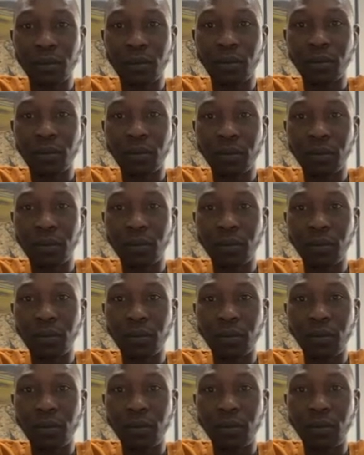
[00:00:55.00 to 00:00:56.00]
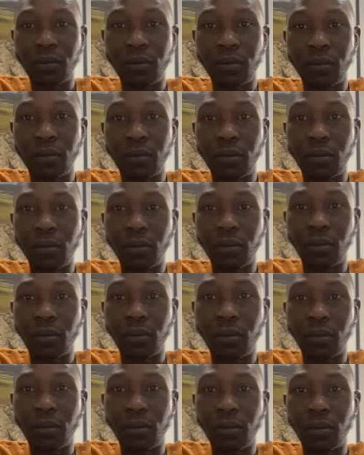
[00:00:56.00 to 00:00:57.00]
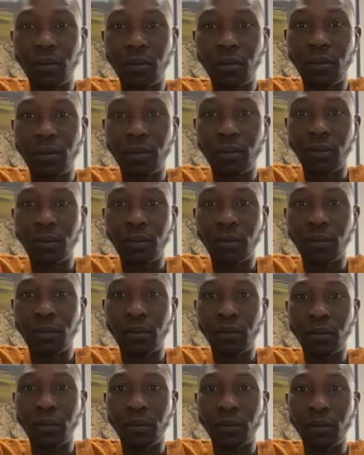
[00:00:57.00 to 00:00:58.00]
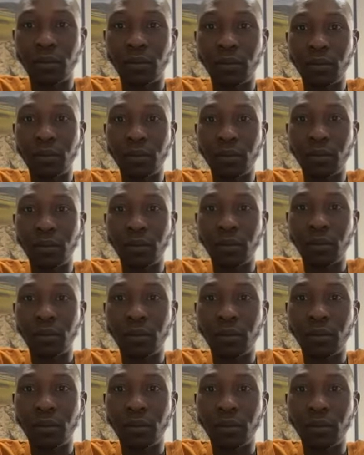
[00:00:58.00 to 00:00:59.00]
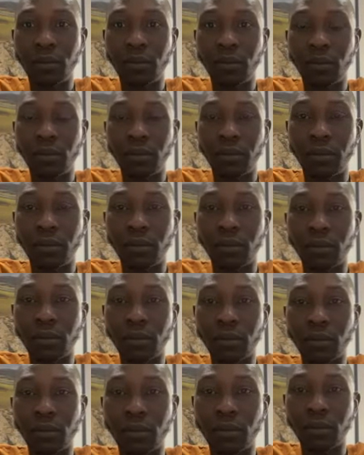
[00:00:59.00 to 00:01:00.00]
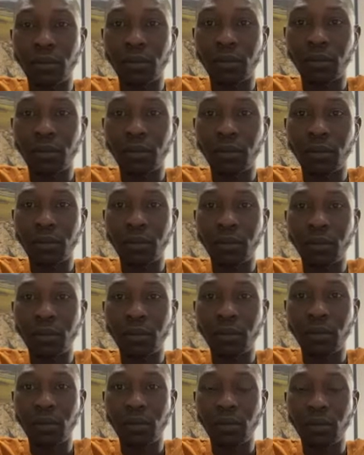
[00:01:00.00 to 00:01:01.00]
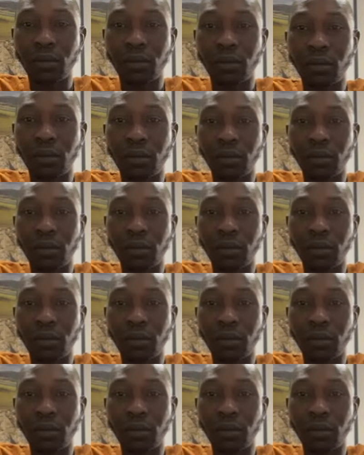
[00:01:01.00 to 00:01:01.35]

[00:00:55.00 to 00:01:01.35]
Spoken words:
This person isn't speaking.